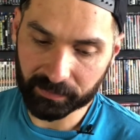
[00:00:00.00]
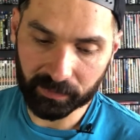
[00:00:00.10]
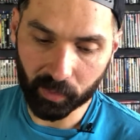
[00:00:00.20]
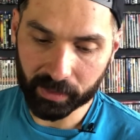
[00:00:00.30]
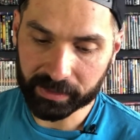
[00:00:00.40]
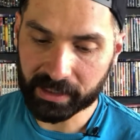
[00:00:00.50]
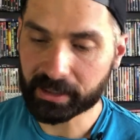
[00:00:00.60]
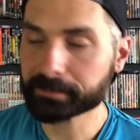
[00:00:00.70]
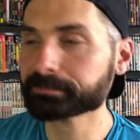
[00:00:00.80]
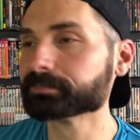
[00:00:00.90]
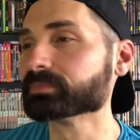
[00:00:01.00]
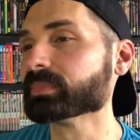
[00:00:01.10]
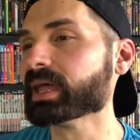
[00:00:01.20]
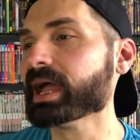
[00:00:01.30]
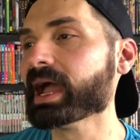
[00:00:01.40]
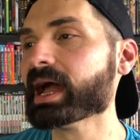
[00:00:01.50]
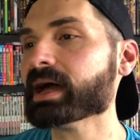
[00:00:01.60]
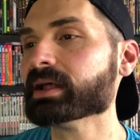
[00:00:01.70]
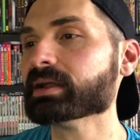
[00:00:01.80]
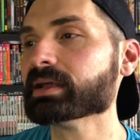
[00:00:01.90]
cord there
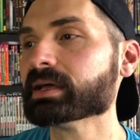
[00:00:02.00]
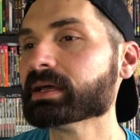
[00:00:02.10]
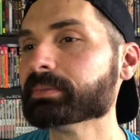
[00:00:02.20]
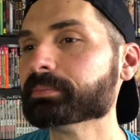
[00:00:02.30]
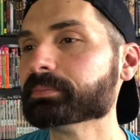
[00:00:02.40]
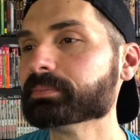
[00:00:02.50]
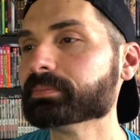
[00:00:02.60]
and um,